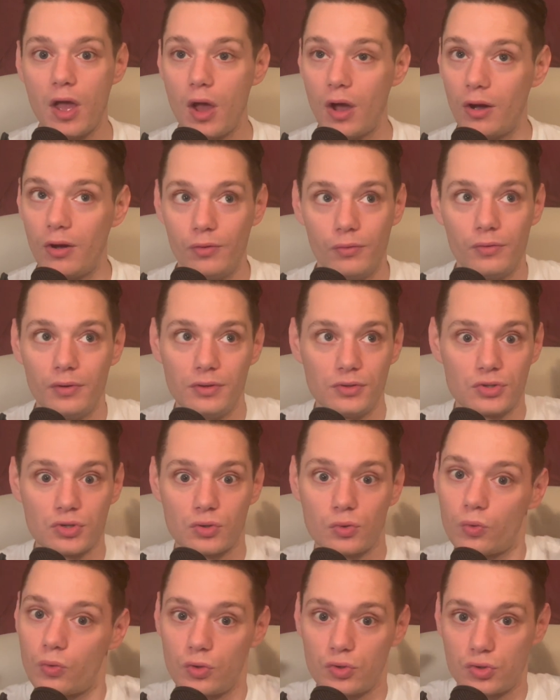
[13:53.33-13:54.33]
who is
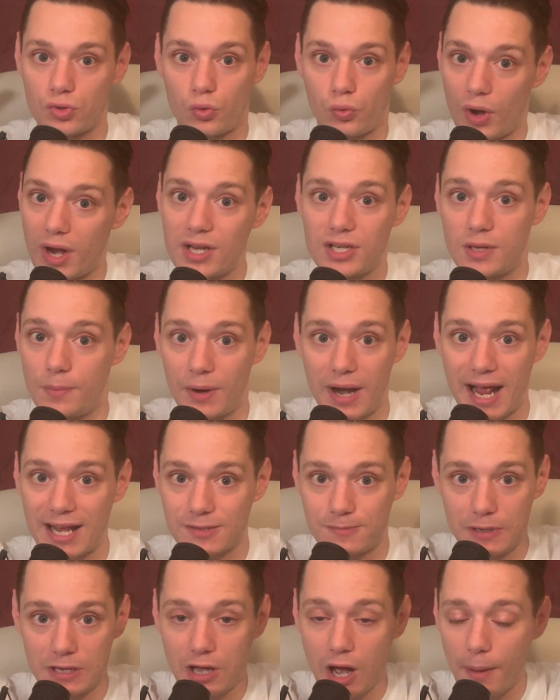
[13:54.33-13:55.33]
crazy but has
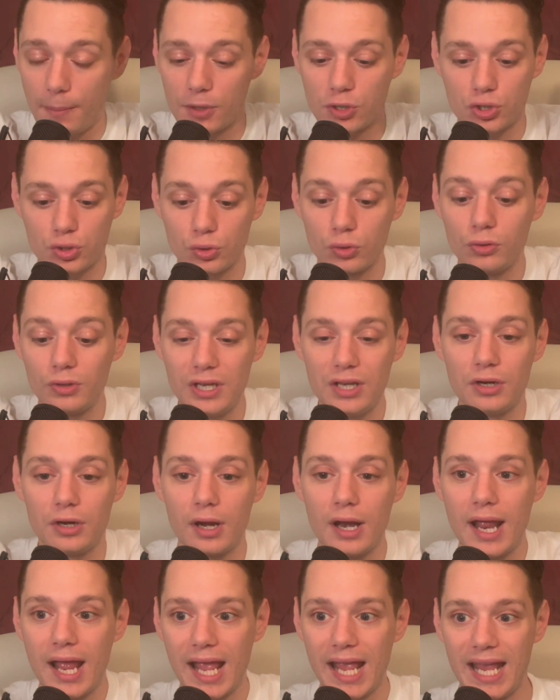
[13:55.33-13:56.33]
become a true leader
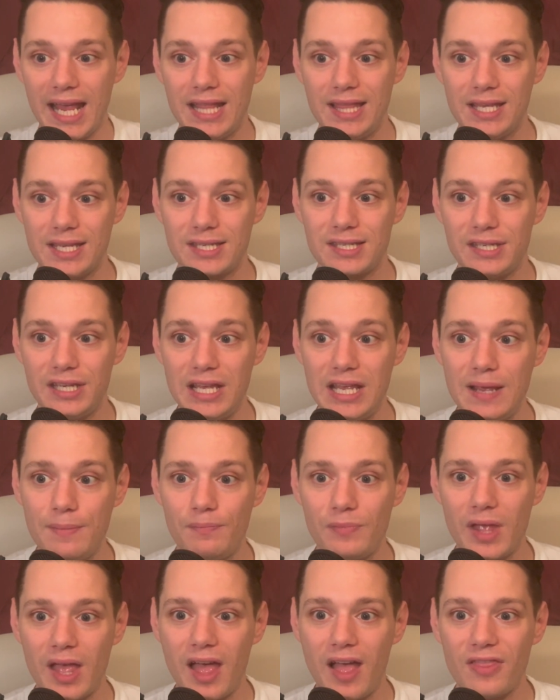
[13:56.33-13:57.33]
in this team,
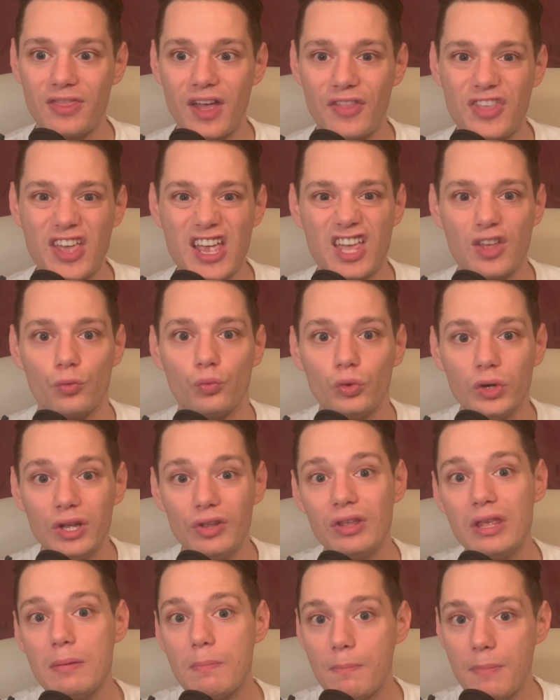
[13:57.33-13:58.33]
that they can
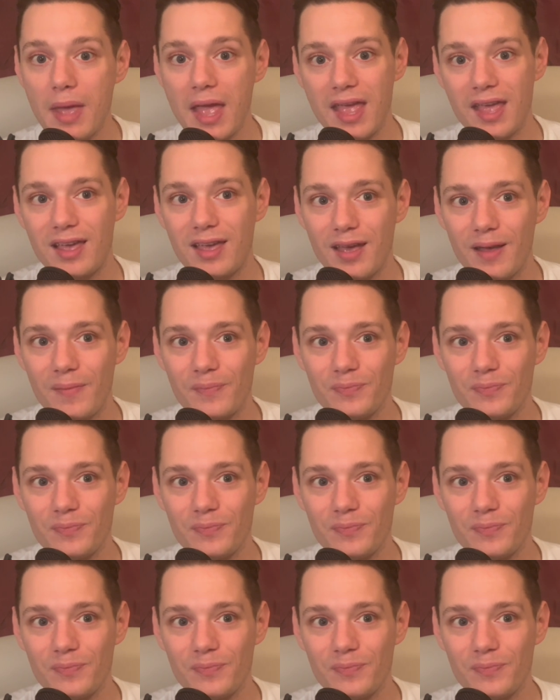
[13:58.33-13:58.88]
really make